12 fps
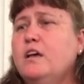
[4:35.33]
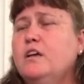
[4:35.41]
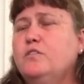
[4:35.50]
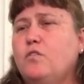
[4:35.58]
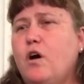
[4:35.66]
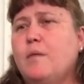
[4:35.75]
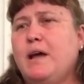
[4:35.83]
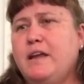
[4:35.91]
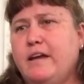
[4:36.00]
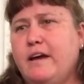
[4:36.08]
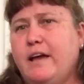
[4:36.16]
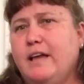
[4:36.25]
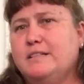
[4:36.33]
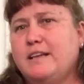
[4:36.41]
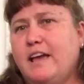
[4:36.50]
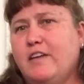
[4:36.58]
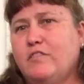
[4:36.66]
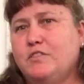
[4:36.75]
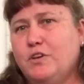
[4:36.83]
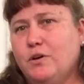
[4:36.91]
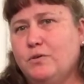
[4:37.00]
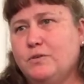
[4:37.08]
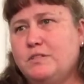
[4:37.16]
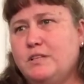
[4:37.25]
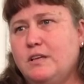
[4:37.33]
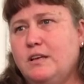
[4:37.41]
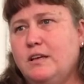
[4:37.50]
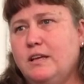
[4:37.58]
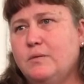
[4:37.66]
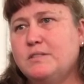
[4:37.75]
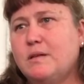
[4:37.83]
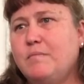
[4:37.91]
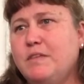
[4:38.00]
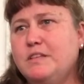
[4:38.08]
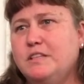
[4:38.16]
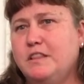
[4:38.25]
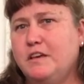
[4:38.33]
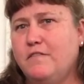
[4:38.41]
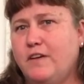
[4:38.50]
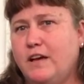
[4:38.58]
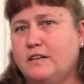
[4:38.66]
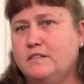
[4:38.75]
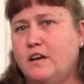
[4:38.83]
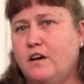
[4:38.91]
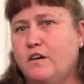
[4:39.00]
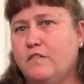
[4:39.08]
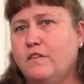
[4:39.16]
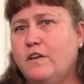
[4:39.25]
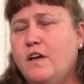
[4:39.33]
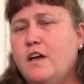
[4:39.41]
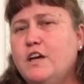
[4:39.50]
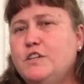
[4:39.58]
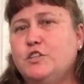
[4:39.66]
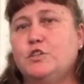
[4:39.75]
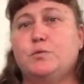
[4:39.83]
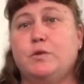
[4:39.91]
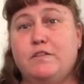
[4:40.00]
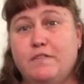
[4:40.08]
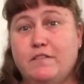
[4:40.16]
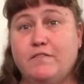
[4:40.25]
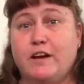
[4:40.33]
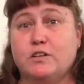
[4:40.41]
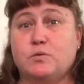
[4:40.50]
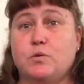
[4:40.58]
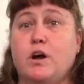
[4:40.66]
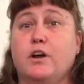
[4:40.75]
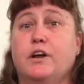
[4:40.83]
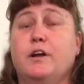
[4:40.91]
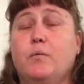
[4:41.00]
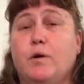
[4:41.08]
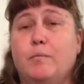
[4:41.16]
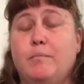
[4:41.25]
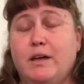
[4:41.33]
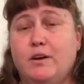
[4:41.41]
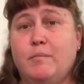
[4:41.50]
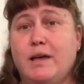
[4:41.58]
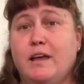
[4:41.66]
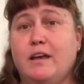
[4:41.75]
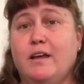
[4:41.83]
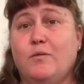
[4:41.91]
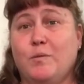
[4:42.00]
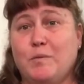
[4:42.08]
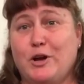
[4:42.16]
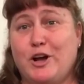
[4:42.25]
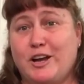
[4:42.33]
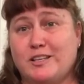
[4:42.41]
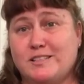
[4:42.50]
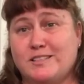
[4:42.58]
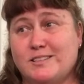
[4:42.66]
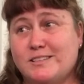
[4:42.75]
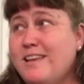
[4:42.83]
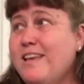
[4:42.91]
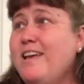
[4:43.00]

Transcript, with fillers: So on my night, I gave a toast, and it was something to the effect of, to the 25th Fighter Squadron, where men are men and women are goddesses.